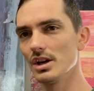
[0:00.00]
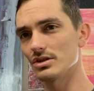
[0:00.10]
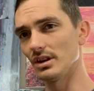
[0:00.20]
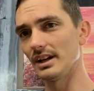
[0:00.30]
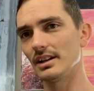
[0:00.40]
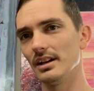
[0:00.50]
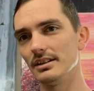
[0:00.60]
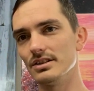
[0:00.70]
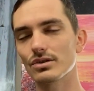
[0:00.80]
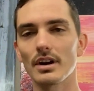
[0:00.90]
So like
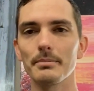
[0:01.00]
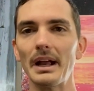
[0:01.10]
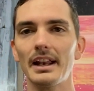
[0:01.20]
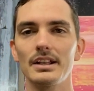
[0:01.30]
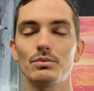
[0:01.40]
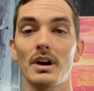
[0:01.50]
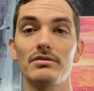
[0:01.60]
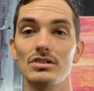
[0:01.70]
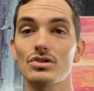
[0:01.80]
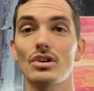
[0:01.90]
these scrape paintings, when I
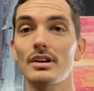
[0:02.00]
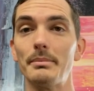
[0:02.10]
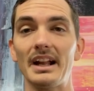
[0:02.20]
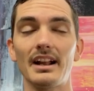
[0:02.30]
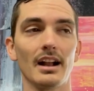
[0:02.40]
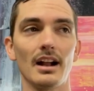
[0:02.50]
first started painting,